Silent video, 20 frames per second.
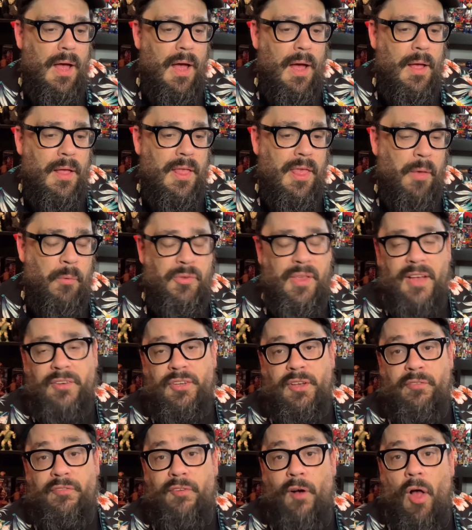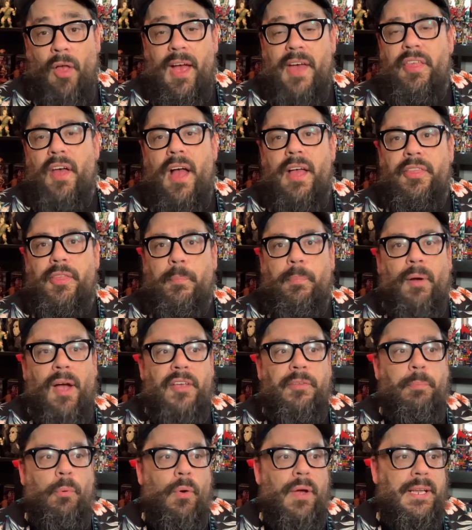it was actually folly. I thought at the
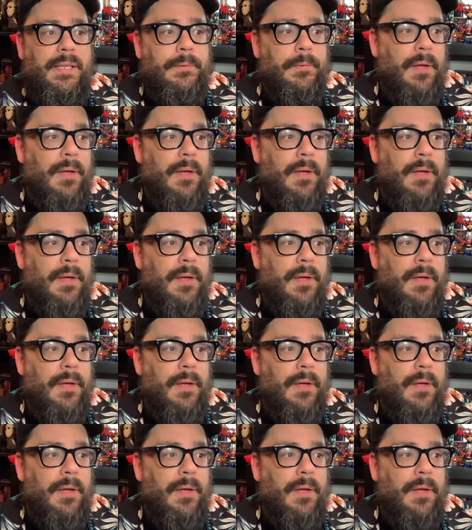price point,